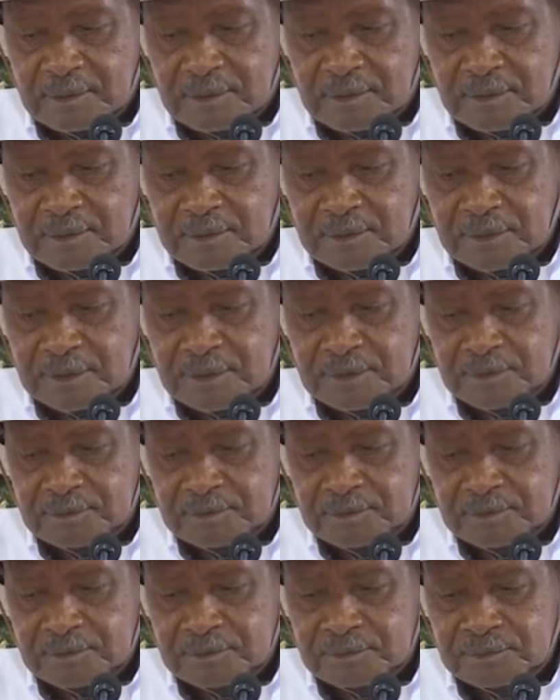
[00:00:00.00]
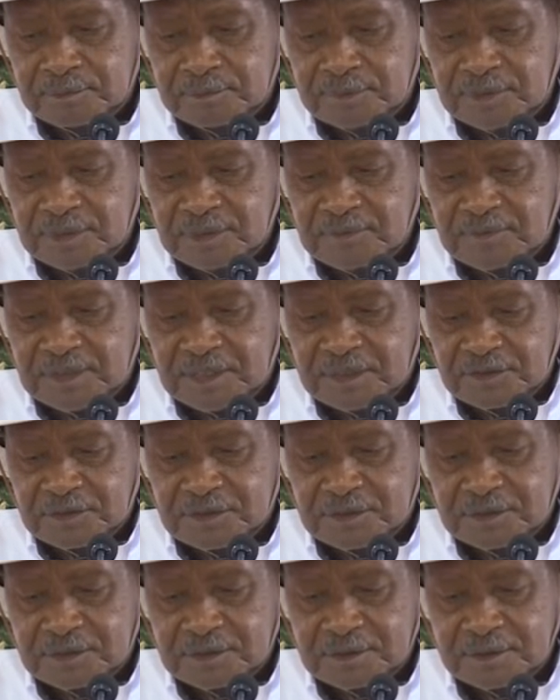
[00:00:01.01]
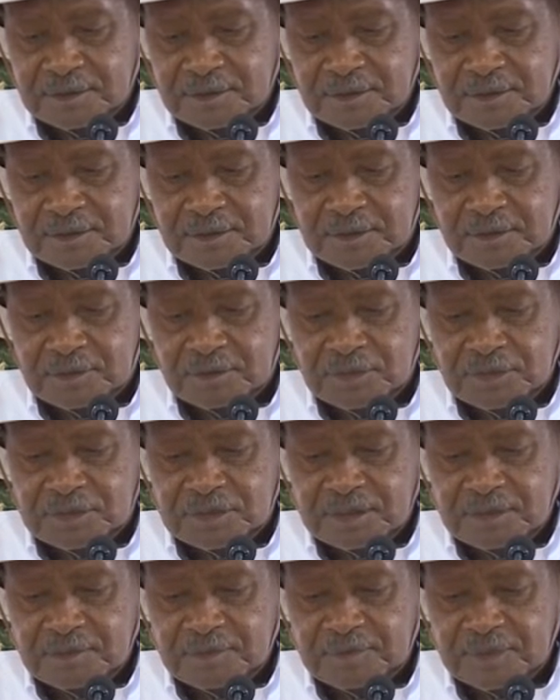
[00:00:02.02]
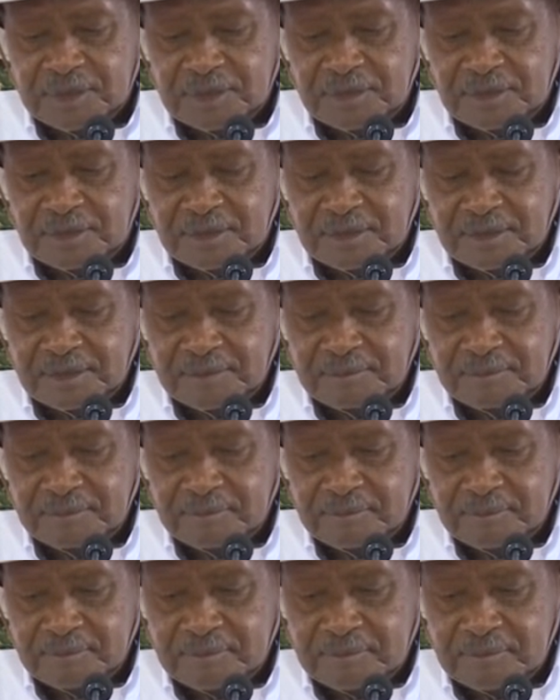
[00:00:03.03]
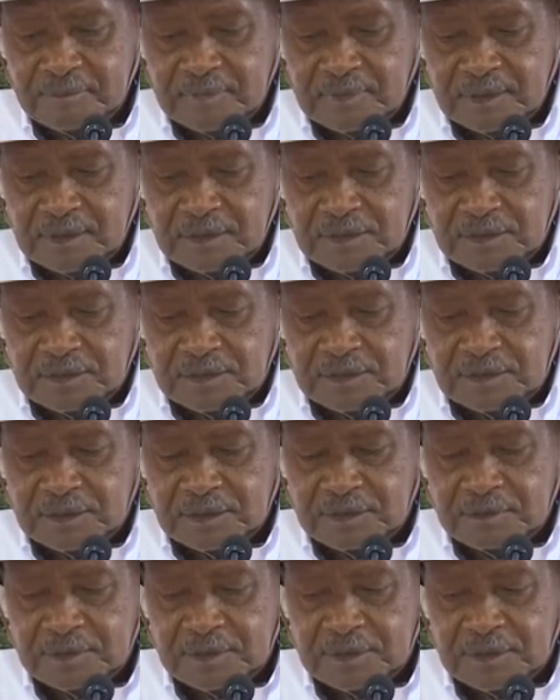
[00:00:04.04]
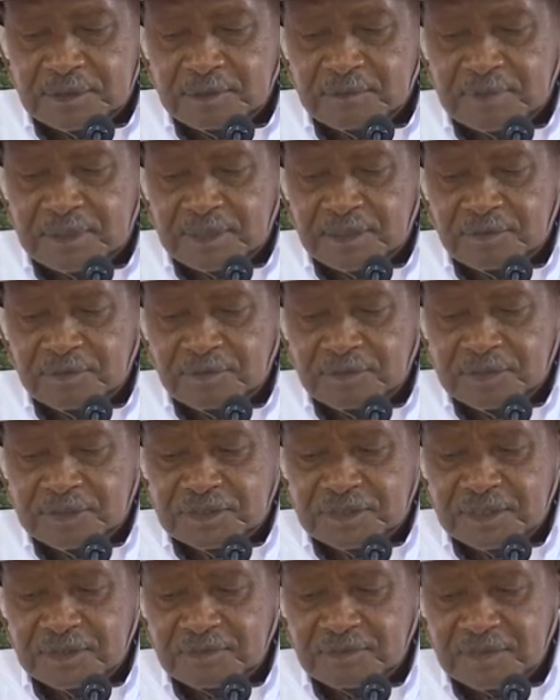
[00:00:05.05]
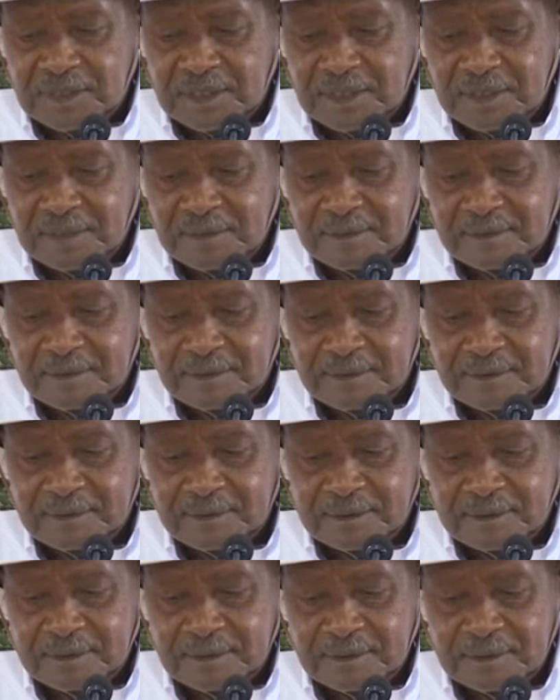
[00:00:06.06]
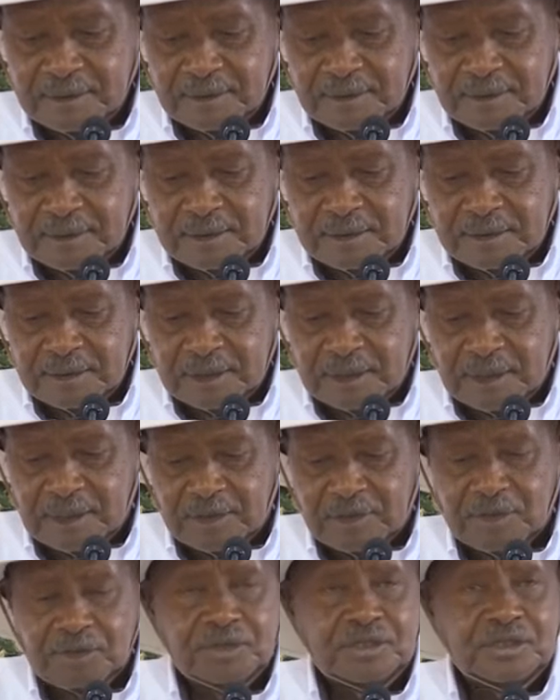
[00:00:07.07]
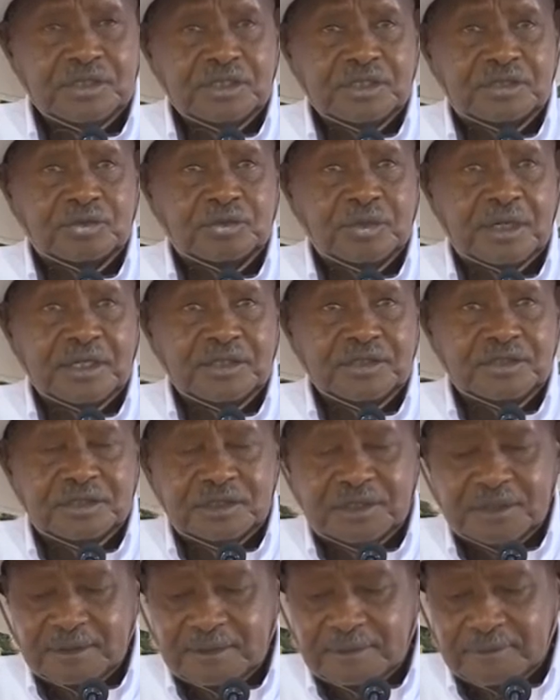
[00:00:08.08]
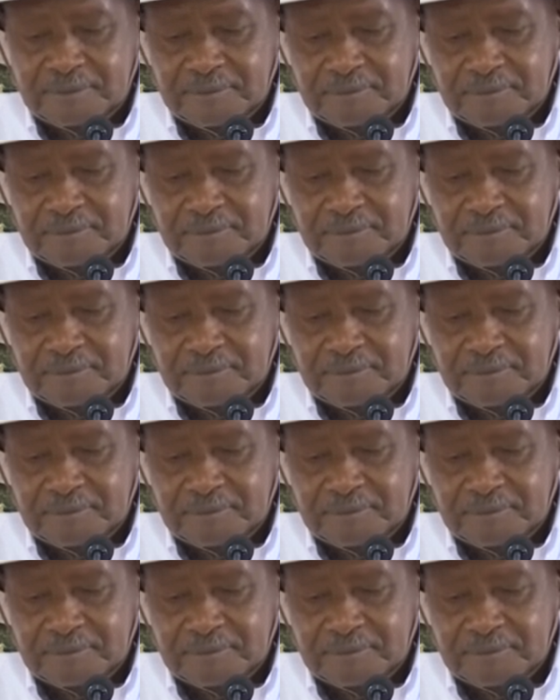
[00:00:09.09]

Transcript: when believers in the Christian faith celebrate the birth of the Savior, our Lord Jesus Christ.